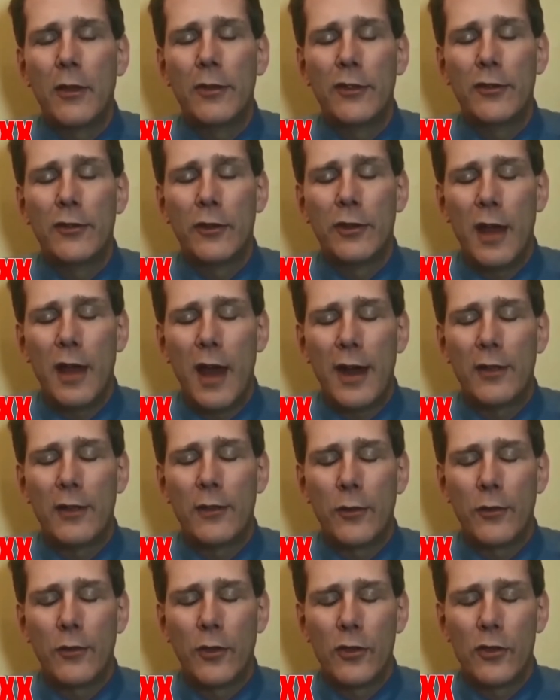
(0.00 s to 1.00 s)
Even though these
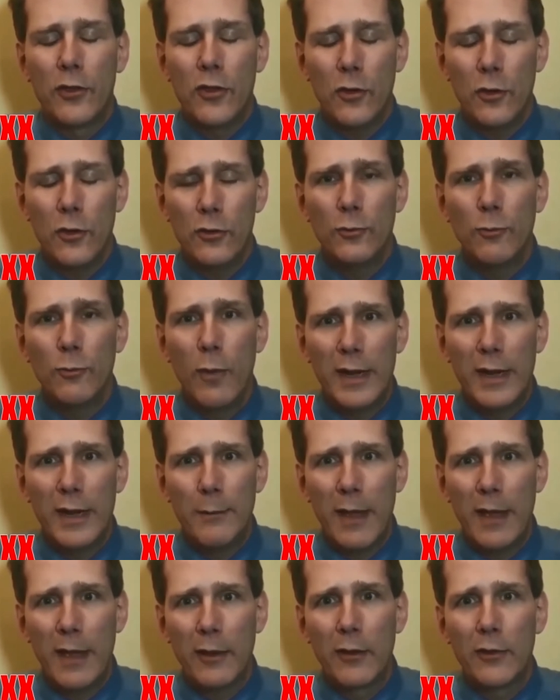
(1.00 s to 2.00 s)
are not as
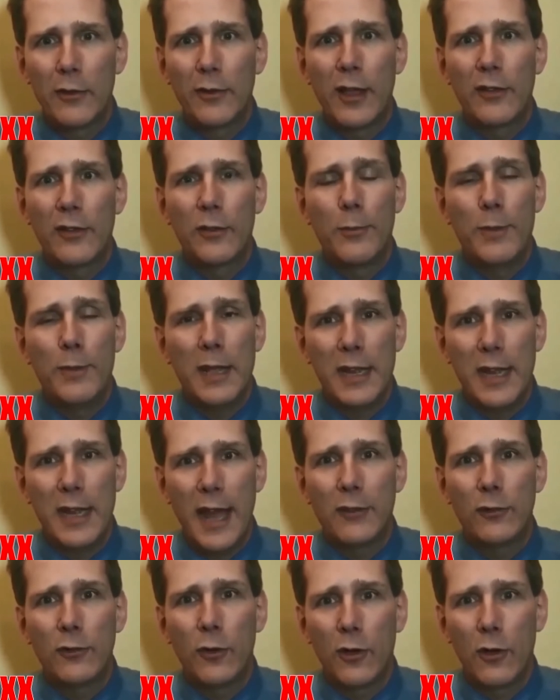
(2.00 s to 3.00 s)
huge money makers as
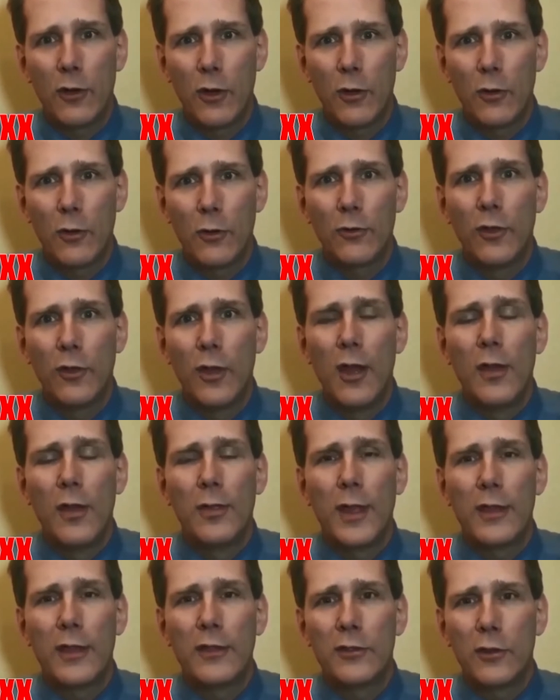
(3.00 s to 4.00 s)
the pediatric
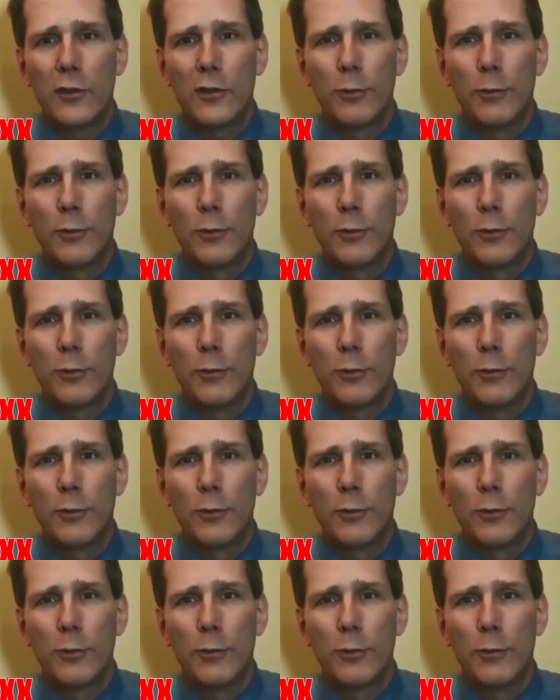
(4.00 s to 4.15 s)
codes,